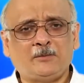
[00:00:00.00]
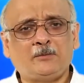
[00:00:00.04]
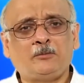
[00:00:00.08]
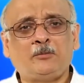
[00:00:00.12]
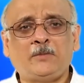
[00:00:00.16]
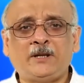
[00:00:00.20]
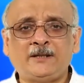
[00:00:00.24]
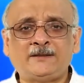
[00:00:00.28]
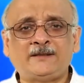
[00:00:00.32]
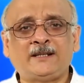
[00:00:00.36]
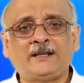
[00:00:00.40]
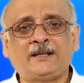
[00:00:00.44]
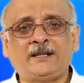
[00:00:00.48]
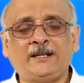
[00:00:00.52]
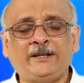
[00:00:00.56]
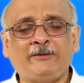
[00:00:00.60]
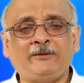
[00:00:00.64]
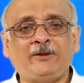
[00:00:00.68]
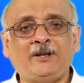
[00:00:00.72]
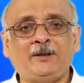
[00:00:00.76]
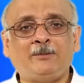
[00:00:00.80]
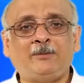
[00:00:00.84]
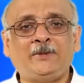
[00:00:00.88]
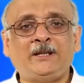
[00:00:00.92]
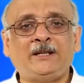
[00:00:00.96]
basically
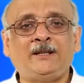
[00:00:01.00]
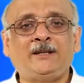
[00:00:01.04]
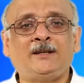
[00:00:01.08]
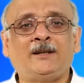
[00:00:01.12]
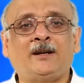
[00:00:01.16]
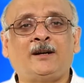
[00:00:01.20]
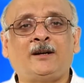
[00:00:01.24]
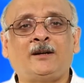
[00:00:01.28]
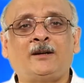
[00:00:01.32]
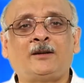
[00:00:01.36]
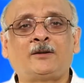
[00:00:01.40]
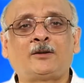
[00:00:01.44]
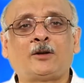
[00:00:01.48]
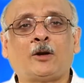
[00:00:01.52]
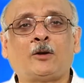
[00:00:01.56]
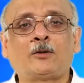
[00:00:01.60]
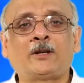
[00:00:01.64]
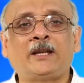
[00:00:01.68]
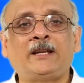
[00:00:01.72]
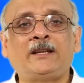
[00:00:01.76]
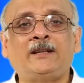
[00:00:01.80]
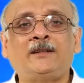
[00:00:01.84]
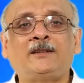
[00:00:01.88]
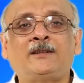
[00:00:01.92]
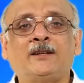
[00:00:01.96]
will be
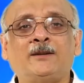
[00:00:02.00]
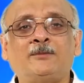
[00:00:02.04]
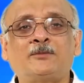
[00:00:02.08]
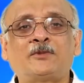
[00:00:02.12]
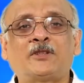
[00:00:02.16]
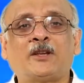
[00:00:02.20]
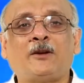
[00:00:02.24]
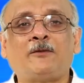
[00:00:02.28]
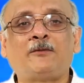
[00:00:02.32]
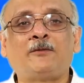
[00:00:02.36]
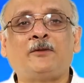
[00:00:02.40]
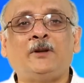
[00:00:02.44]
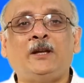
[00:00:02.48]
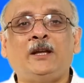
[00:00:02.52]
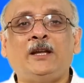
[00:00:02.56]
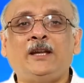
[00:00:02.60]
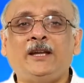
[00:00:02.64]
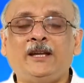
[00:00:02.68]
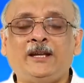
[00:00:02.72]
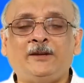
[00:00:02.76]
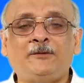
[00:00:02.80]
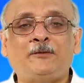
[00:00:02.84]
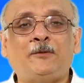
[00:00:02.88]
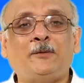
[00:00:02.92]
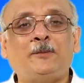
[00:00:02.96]
talking in terms of
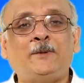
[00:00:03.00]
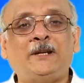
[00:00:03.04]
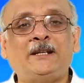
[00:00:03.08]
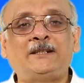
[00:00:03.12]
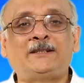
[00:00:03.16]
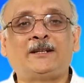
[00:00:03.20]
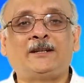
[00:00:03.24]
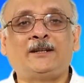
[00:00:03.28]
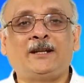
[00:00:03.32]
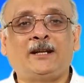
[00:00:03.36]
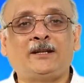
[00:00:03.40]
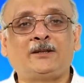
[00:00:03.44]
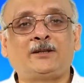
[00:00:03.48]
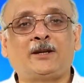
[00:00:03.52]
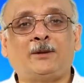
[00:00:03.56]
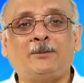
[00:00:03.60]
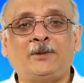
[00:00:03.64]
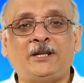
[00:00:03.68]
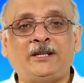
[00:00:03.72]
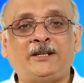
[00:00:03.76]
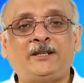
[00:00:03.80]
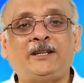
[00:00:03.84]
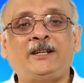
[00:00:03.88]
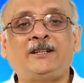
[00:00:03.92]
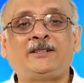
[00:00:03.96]
information and
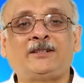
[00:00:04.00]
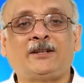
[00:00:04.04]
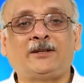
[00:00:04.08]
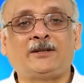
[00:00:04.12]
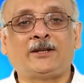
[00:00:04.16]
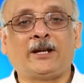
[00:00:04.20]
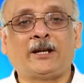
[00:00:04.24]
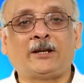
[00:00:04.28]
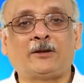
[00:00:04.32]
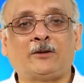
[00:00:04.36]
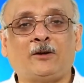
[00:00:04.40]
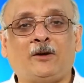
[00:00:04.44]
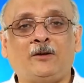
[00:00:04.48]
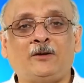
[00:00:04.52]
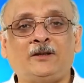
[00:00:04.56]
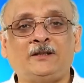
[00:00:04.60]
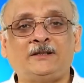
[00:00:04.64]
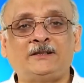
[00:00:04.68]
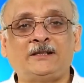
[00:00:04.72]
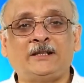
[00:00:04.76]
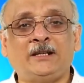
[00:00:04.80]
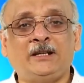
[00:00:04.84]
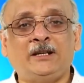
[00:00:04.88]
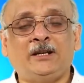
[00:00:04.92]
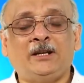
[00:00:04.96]
communication
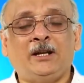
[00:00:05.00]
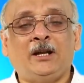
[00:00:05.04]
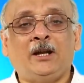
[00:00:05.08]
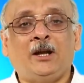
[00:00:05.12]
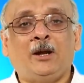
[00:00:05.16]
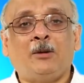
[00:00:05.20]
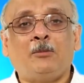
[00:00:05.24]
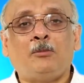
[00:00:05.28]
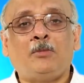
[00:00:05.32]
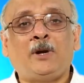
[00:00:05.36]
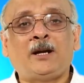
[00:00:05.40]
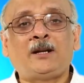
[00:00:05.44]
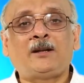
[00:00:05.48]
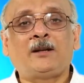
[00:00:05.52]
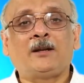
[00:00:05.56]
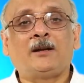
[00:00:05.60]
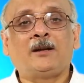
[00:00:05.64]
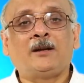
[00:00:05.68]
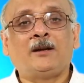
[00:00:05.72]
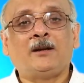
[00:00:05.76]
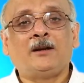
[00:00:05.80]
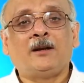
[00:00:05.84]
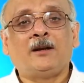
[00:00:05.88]
technology. But